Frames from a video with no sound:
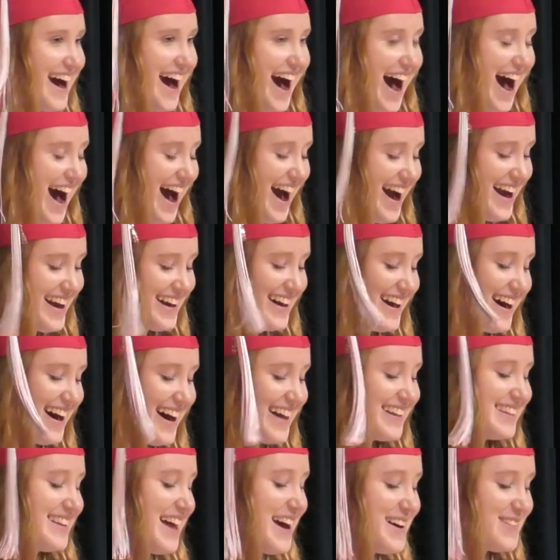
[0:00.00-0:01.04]

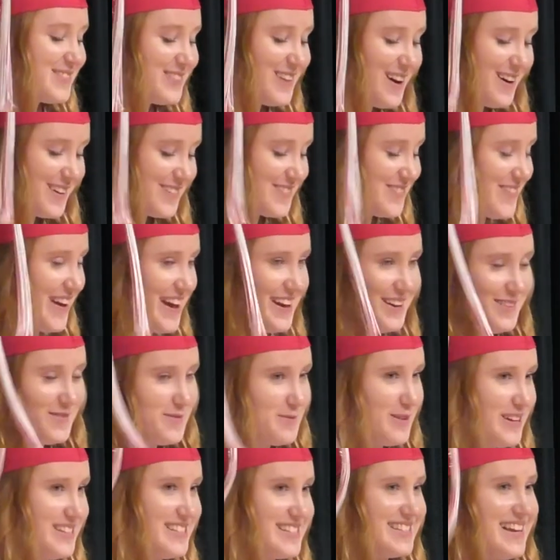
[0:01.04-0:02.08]
I, a lifelong fan
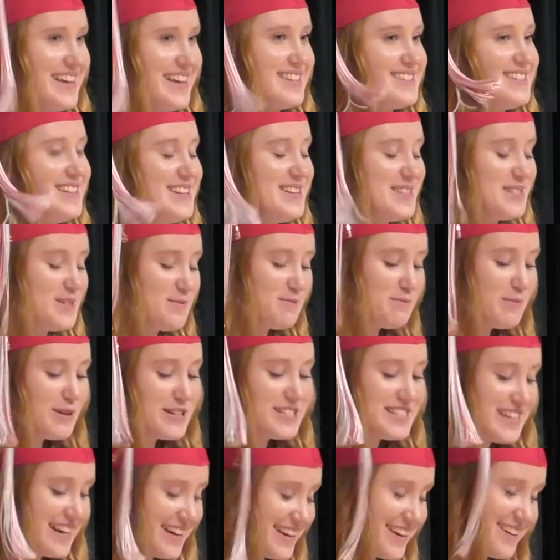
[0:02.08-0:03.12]
of princesses,
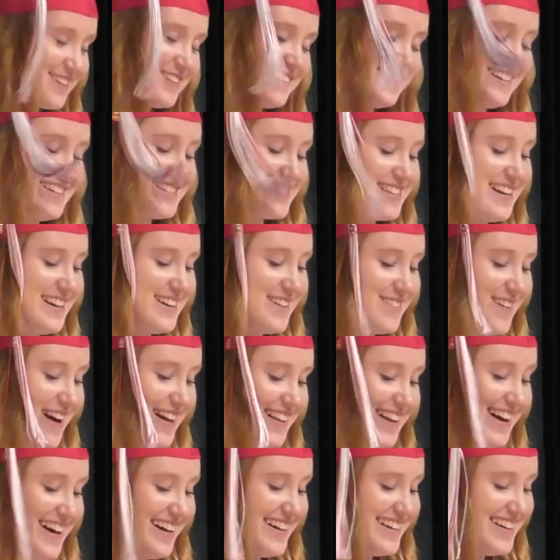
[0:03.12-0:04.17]
particularly
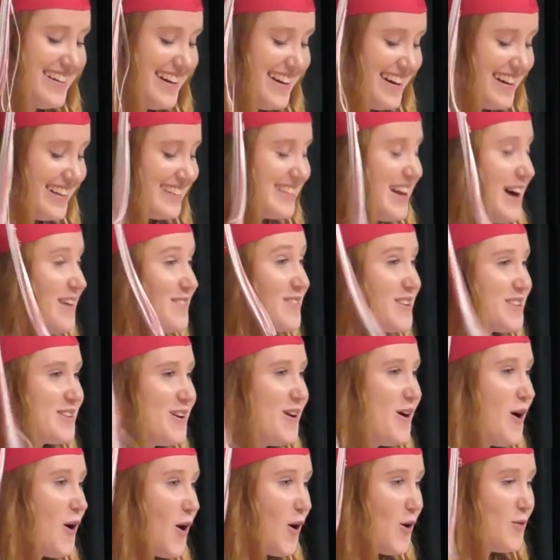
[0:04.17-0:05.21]
Cinderella, loved the
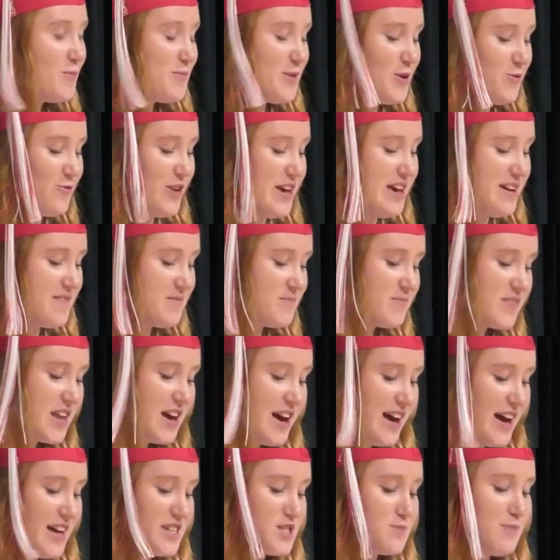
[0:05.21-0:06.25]
whole movie,
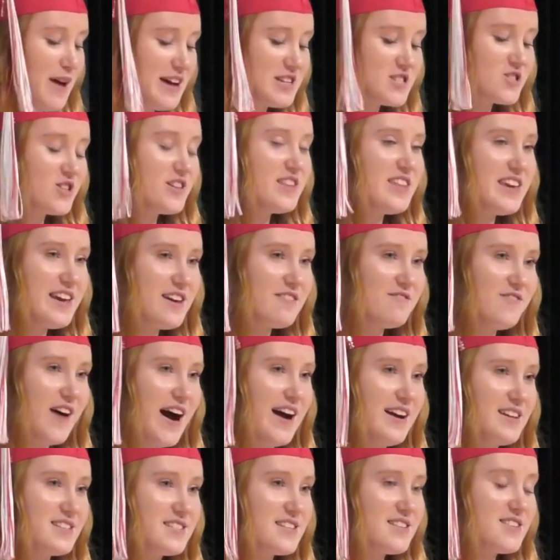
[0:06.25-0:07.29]
especially the
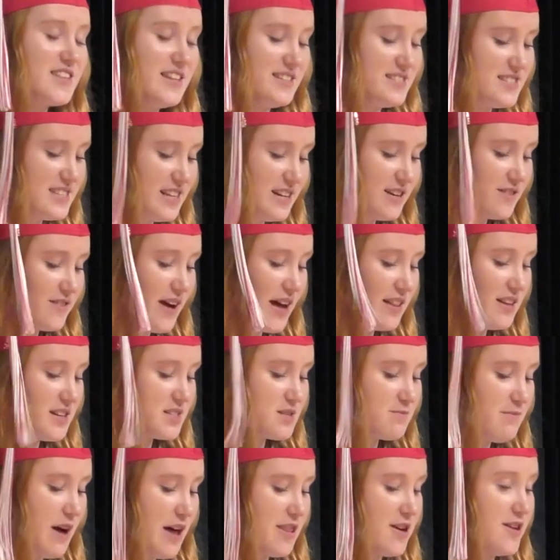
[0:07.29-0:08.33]
advice that
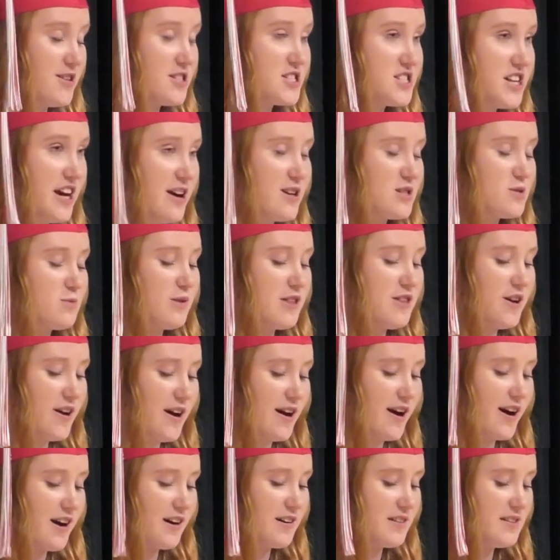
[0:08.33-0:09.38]
Cinderella's mother shares with
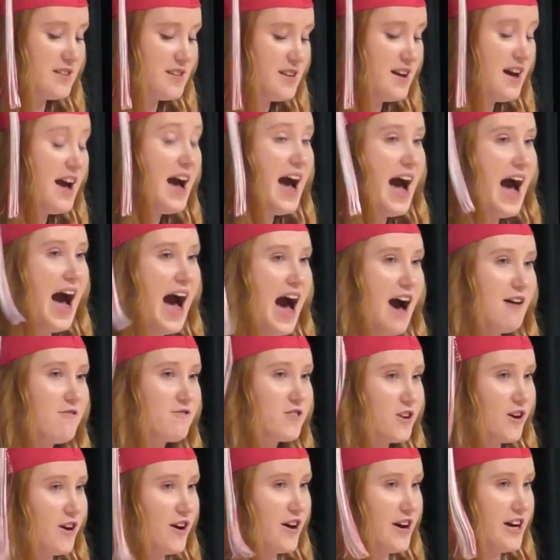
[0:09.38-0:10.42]
her. Have
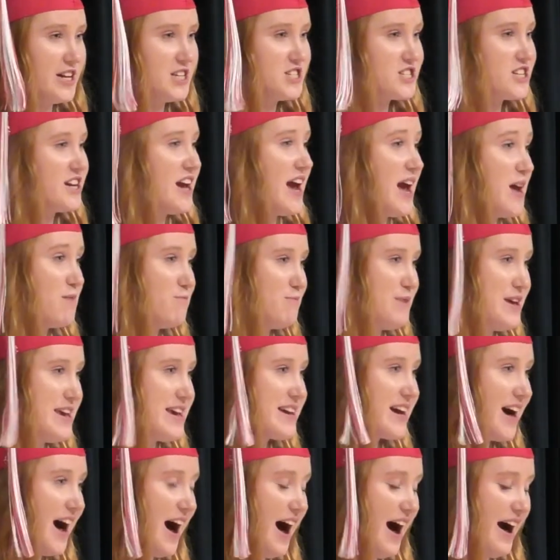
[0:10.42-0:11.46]
courage and be
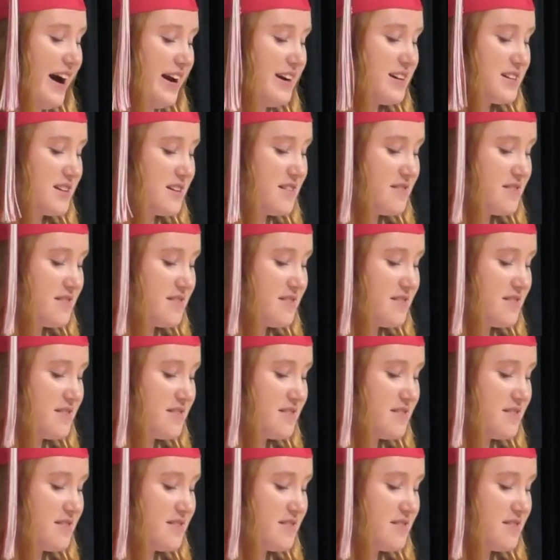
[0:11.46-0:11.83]
kind.